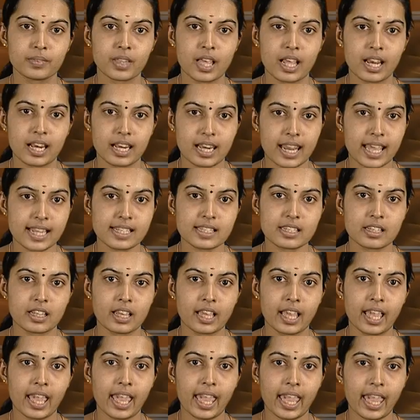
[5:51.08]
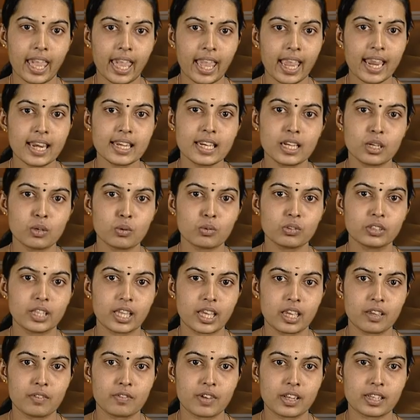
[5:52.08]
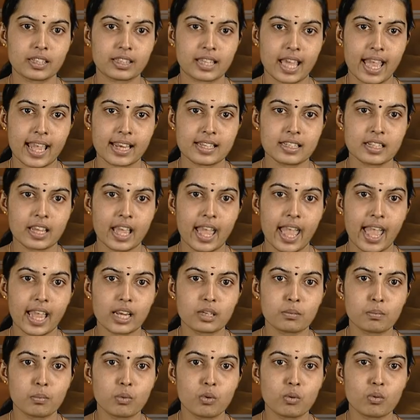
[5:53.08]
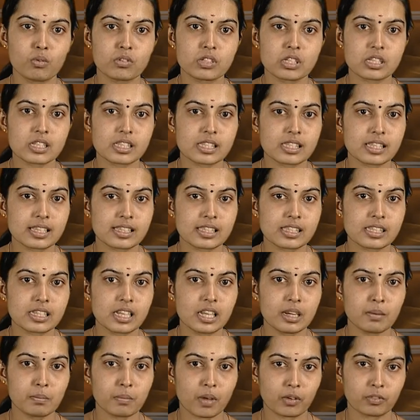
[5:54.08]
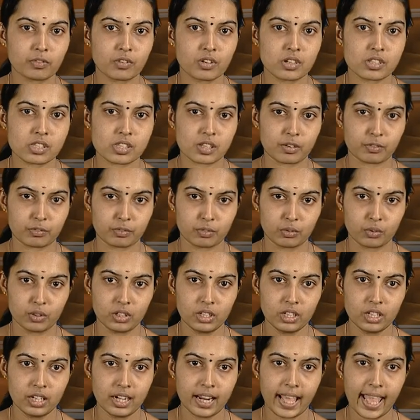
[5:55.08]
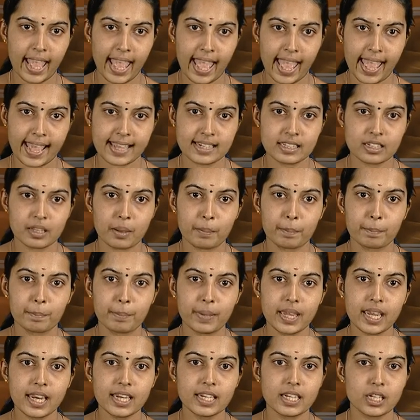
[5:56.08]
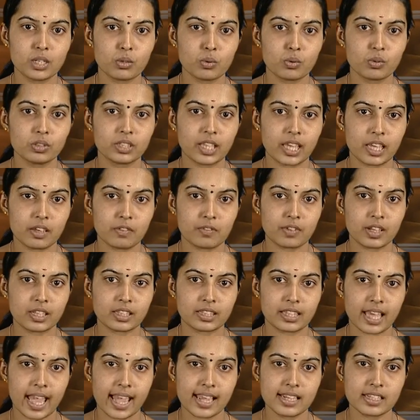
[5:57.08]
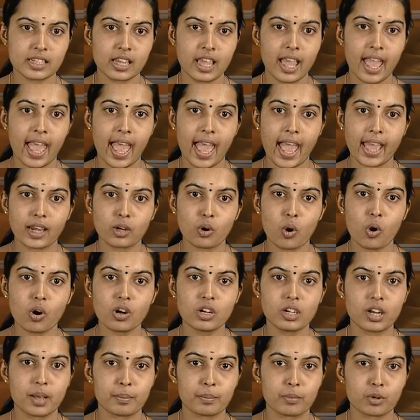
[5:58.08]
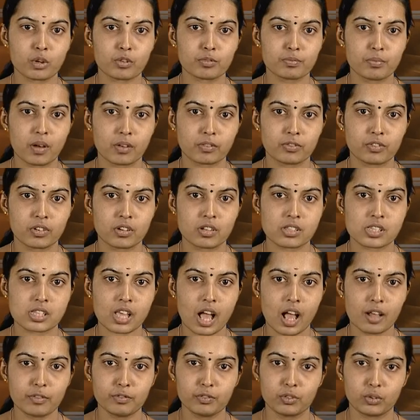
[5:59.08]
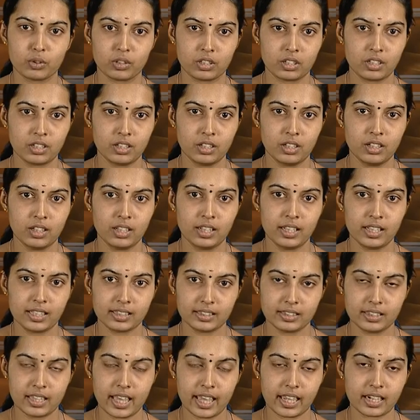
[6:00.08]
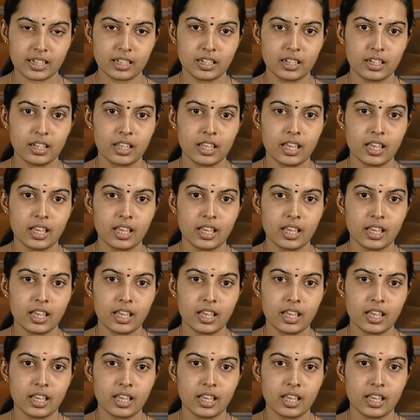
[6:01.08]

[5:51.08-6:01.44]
Let A denote the event that at most 16 buffers are full and B denote the event that an odd number of buffers are full. Then